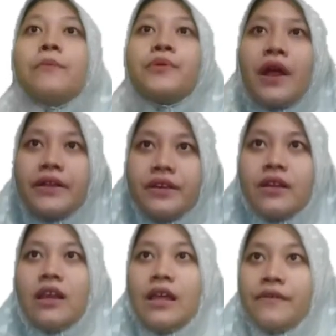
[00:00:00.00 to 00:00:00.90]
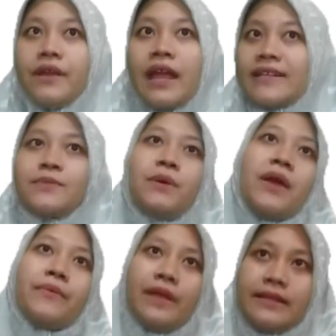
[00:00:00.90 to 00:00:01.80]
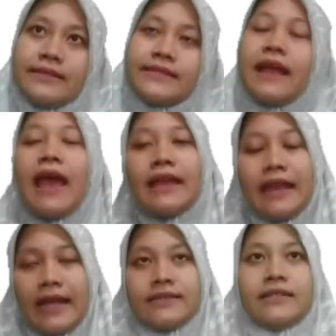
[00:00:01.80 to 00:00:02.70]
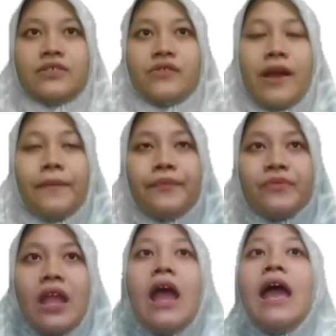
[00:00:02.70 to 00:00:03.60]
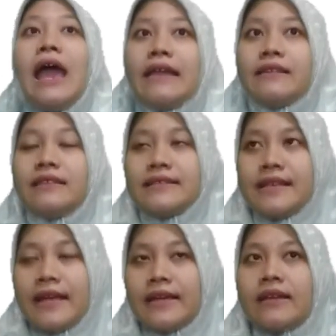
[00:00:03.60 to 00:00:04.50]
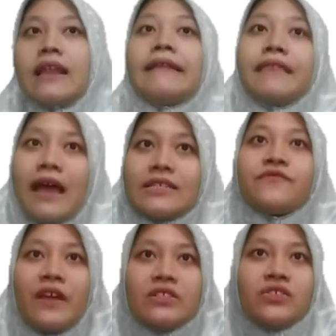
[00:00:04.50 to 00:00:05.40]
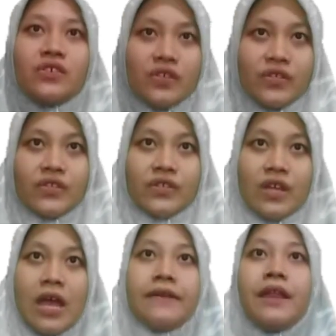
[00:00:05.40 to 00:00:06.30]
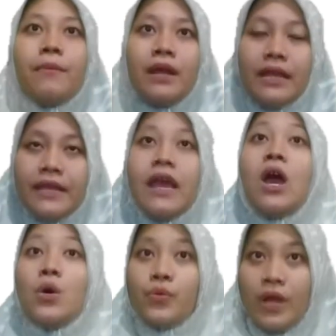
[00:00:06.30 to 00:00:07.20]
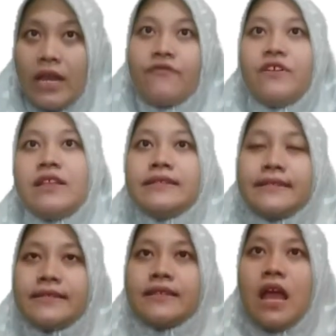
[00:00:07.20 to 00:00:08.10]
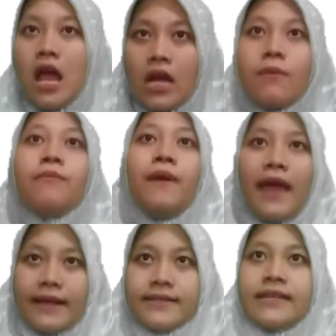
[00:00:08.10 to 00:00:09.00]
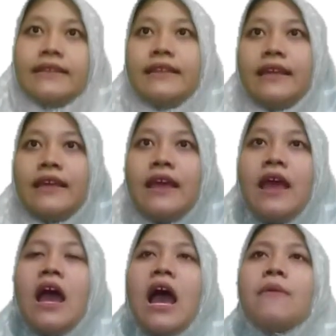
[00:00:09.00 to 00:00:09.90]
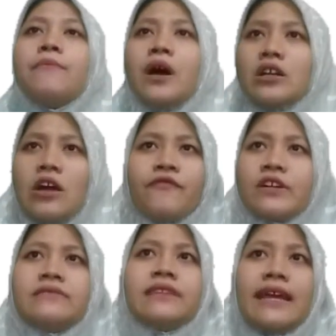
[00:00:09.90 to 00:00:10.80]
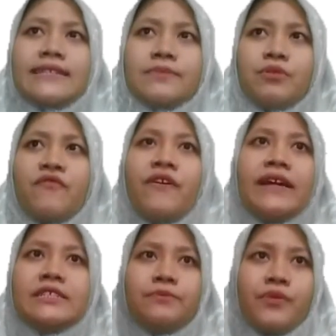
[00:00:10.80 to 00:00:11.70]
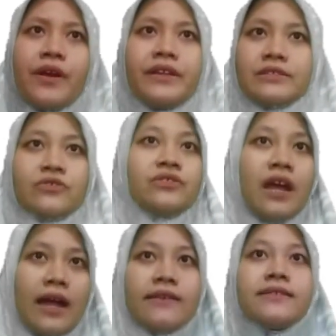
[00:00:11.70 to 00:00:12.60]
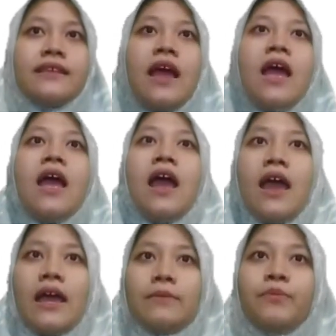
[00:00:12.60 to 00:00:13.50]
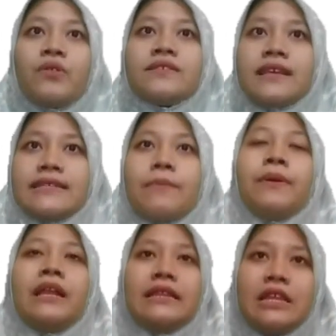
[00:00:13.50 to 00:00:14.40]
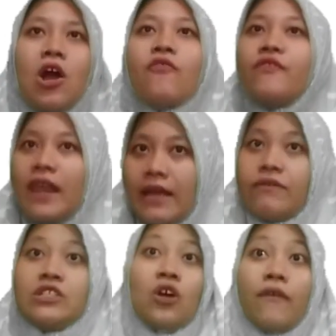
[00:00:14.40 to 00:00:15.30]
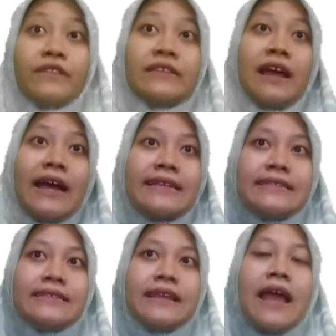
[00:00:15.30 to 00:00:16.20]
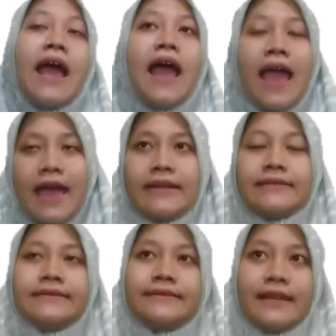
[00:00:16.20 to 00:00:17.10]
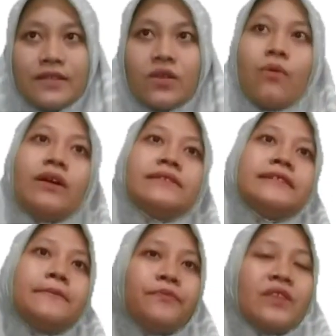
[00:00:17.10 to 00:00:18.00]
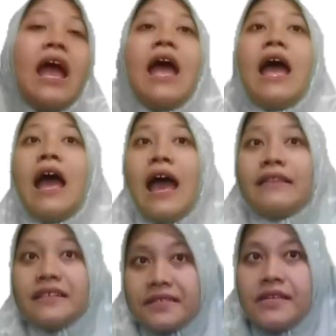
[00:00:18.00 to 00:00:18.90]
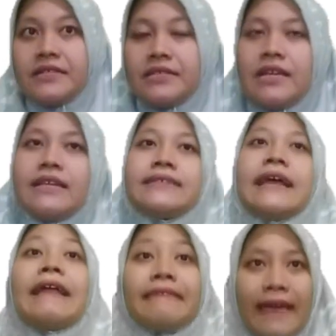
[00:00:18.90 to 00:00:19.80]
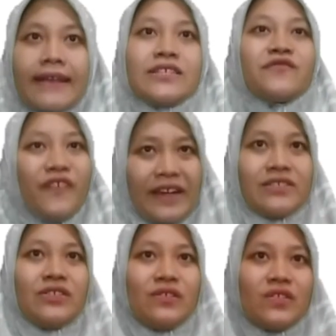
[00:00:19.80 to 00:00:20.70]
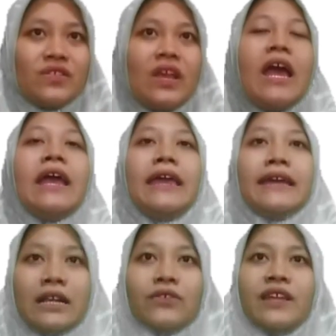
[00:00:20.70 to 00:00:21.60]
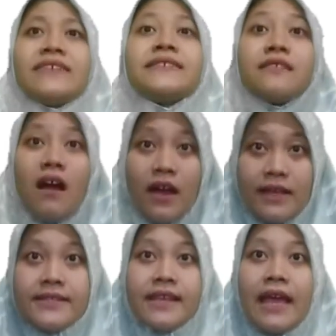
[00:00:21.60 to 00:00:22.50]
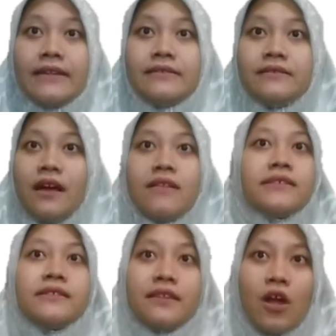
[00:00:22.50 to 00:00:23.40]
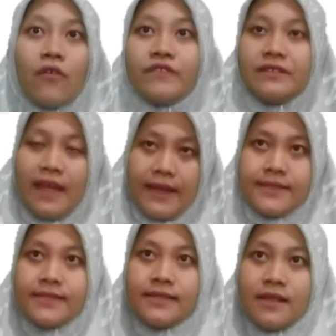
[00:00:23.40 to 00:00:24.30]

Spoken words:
prior learning experience, and etc. And then the second, task factors, namely relevance, complexity, amount of context provided prior to task, and processability of language of the task, and so on. And the third is text factors, including size and density of the text,